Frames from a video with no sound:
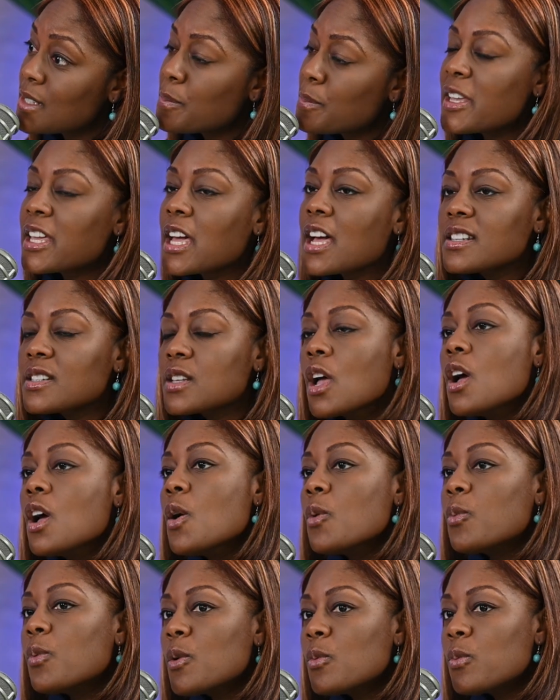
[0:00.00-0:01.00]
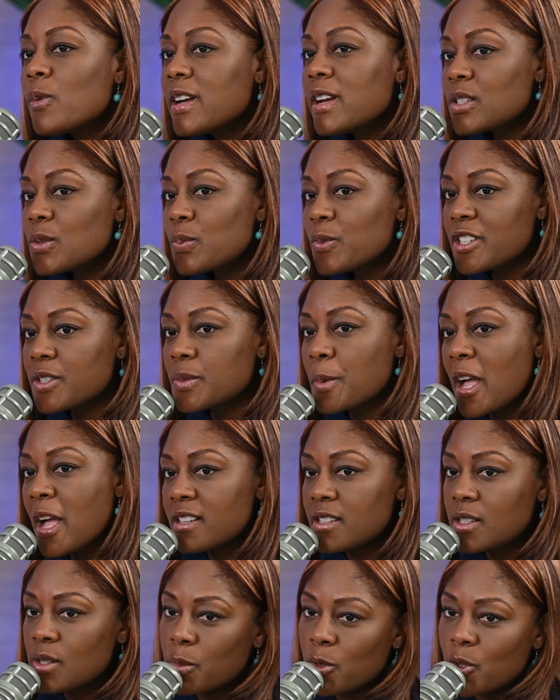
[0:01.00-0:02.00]
because what's
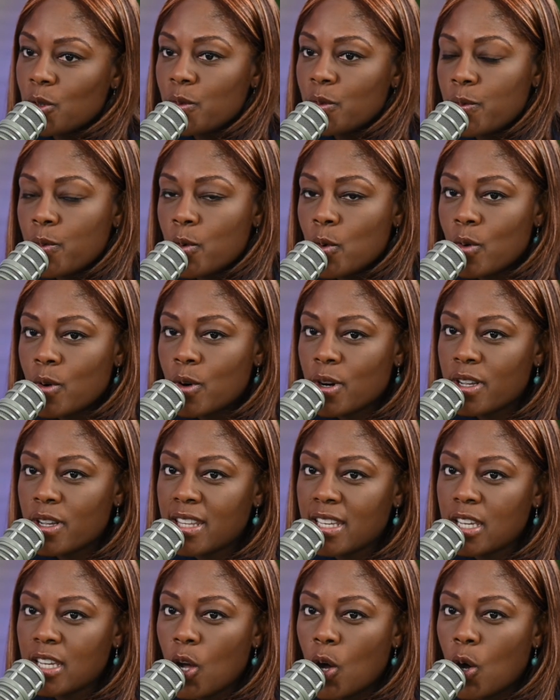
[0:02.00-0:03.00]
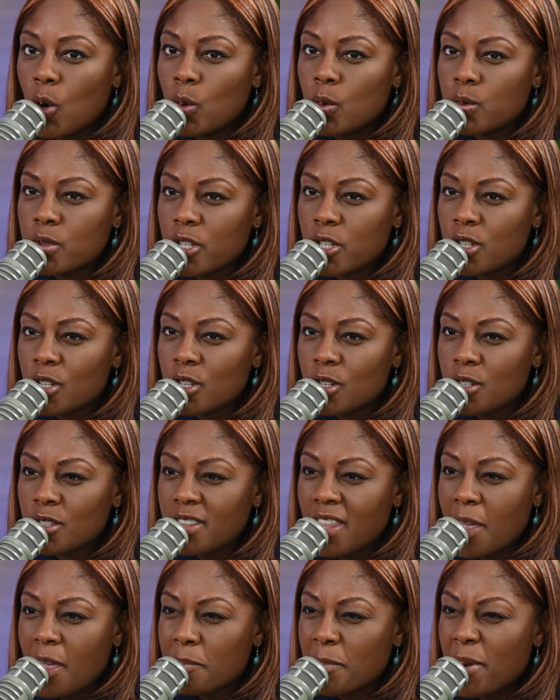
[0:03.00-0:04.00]
responsible for the odor,
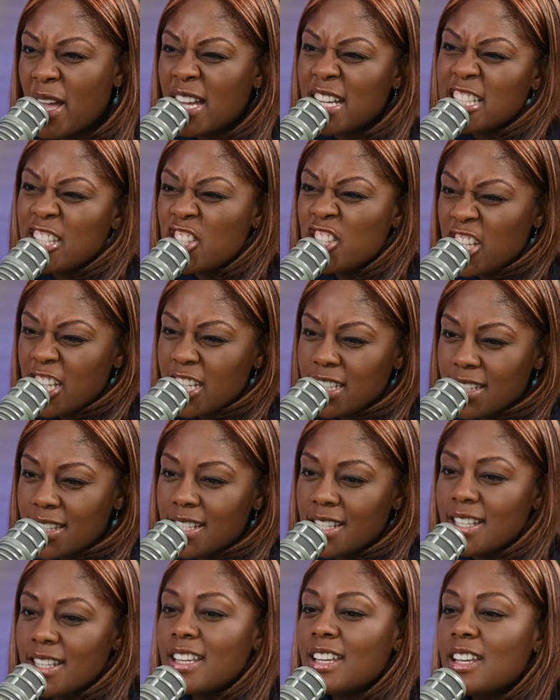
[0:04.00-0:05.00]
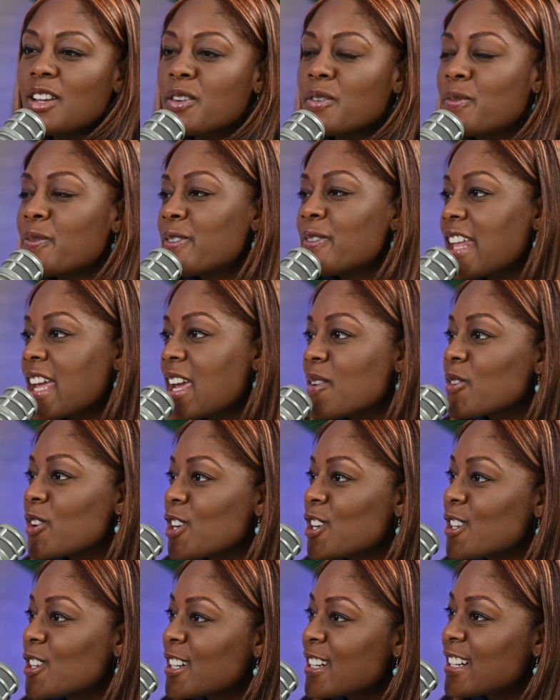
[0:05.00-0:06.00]
that pungent
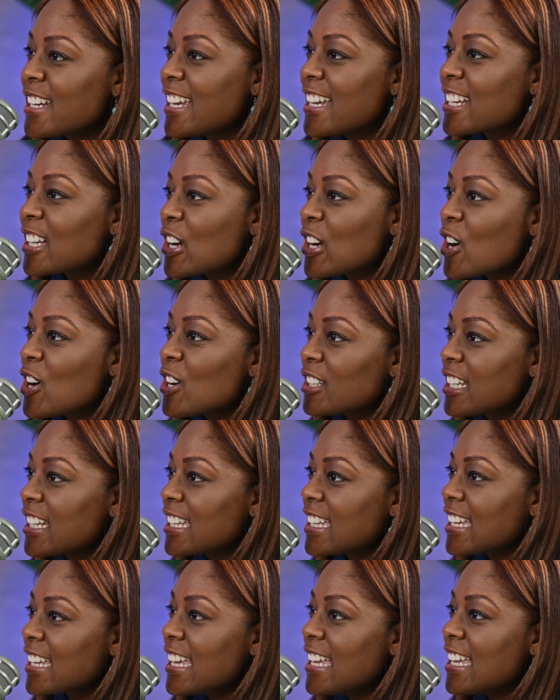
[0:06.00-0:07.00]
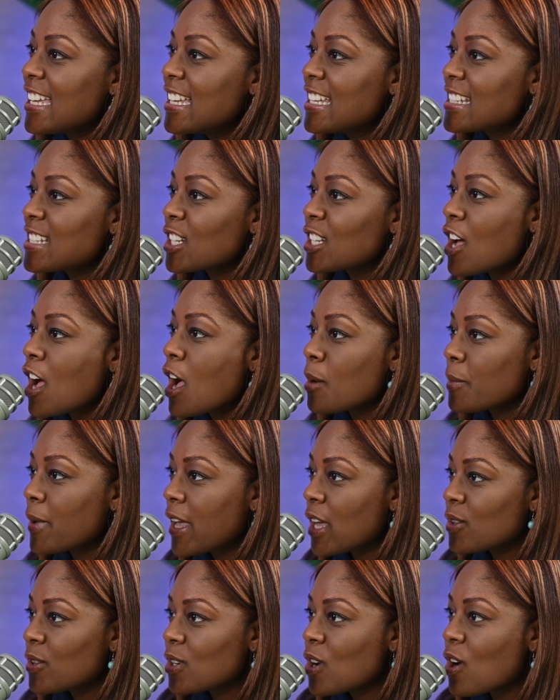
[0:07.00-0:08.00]
flavor in garlic, is a
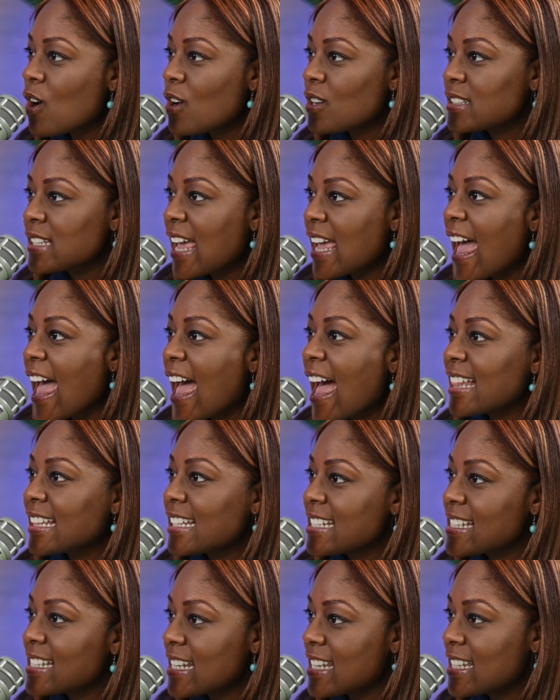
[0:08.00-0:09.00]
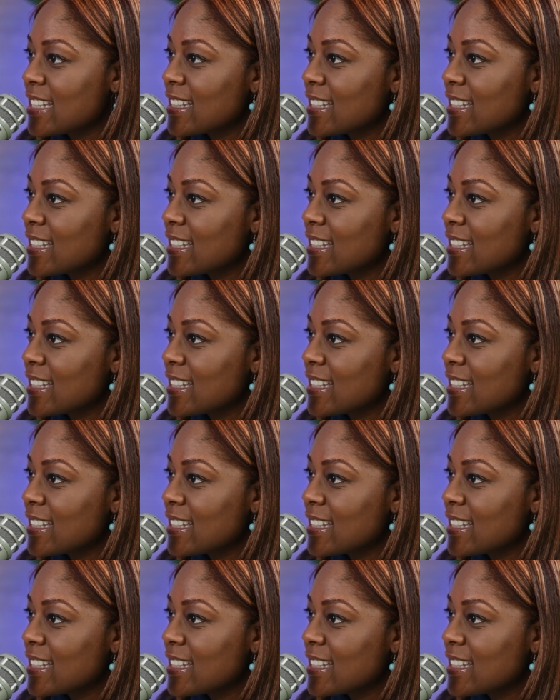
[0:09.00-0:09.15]
compound called allicin.